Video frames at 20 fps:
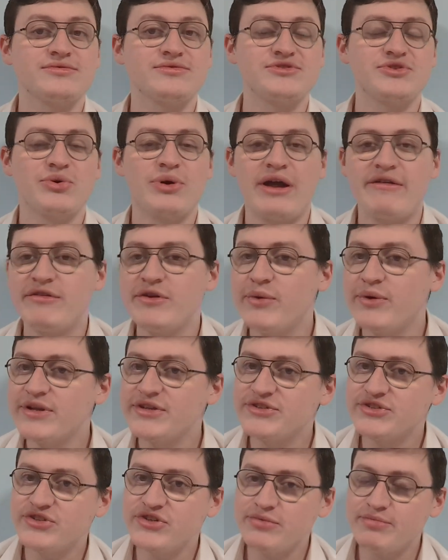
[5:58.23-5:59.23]
So everyone
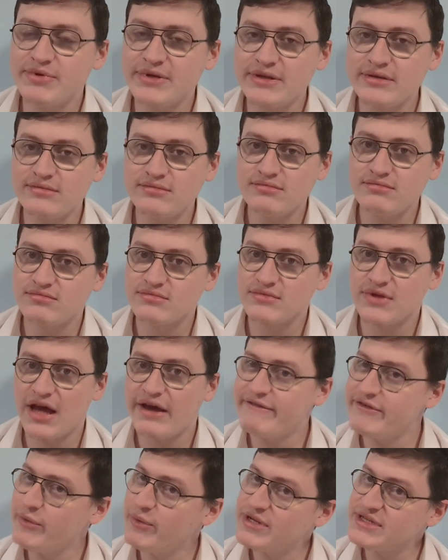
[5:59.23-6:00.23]
is stupid,
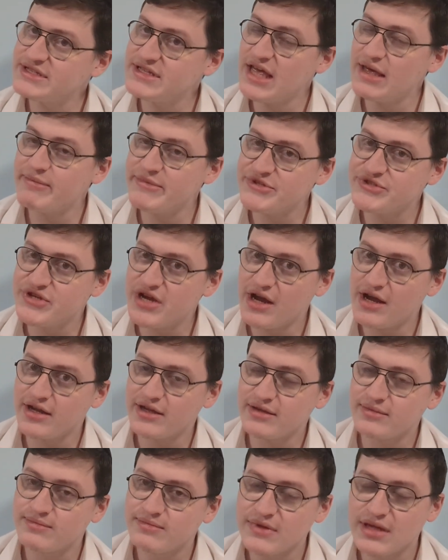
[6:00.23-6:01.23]
everyone's name is
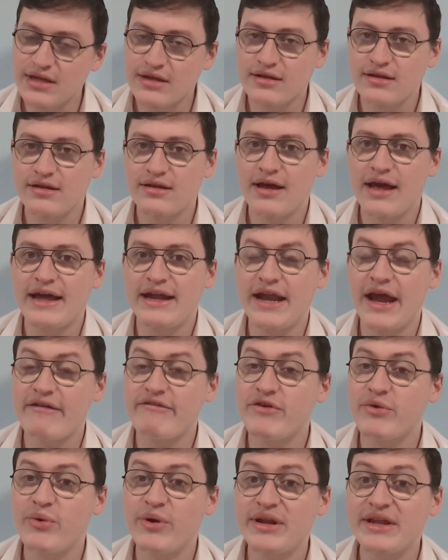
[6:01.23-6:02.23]
Johnny, and
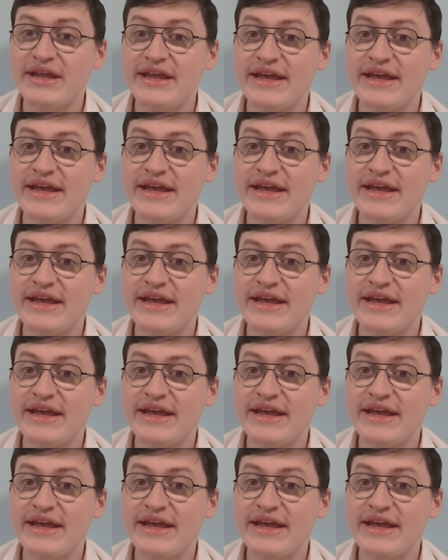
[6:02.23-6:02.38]
everyone